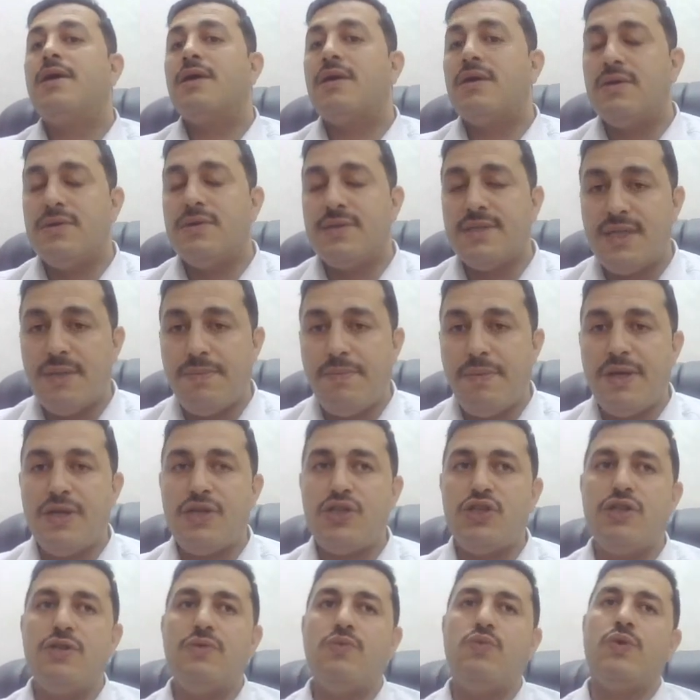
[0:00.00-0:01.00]

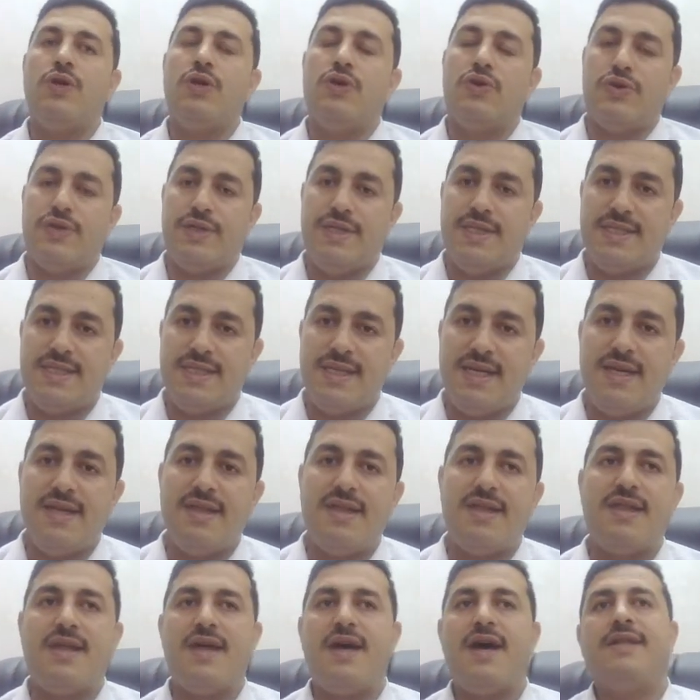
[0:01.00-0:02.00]
Constipation, we already
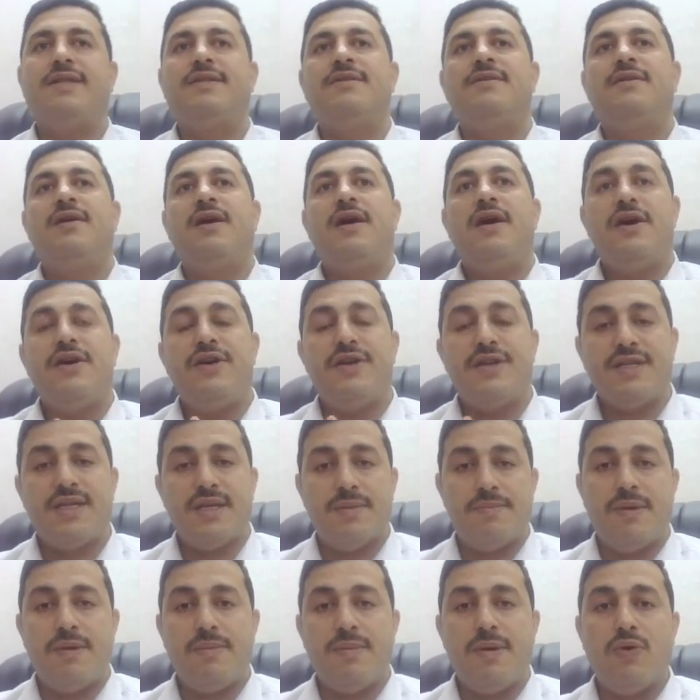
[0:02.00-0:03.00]
said that
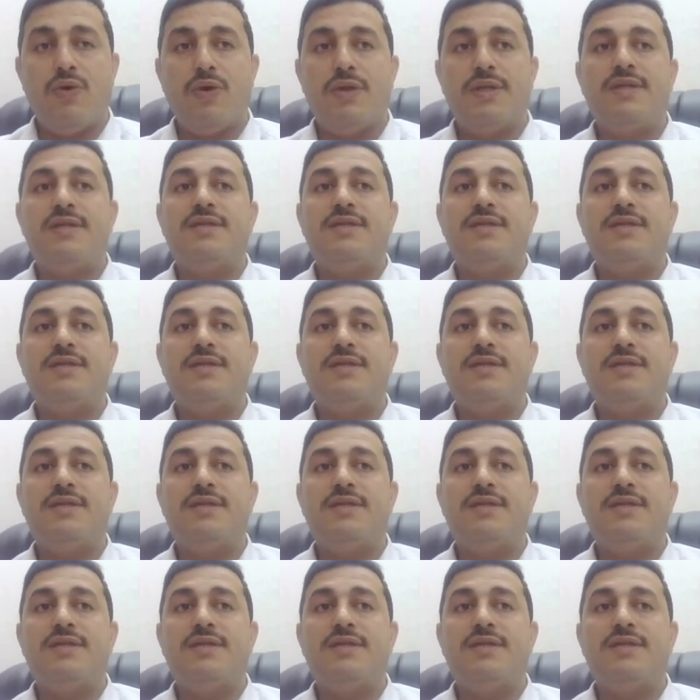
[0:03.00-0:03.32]
irritable bowel